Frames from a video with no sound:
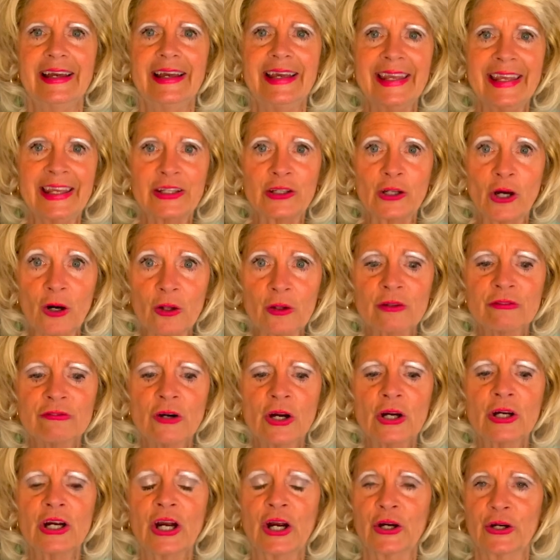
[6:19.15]
In all of
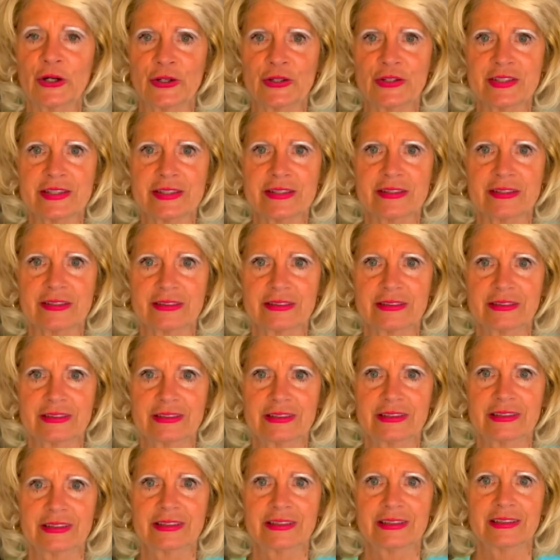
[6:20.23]
our hurt,
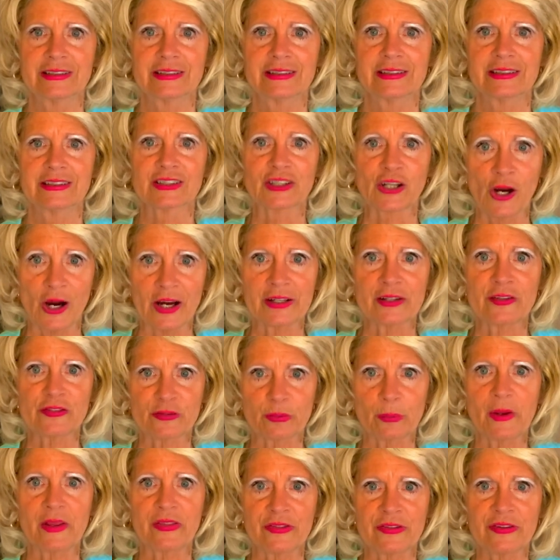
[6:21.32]
God is
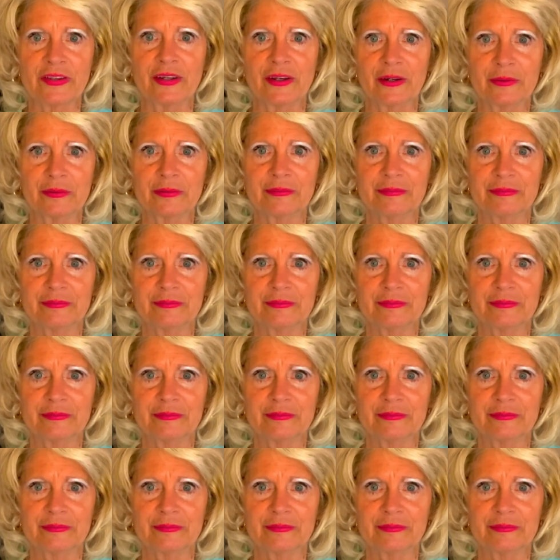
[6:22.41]
with you.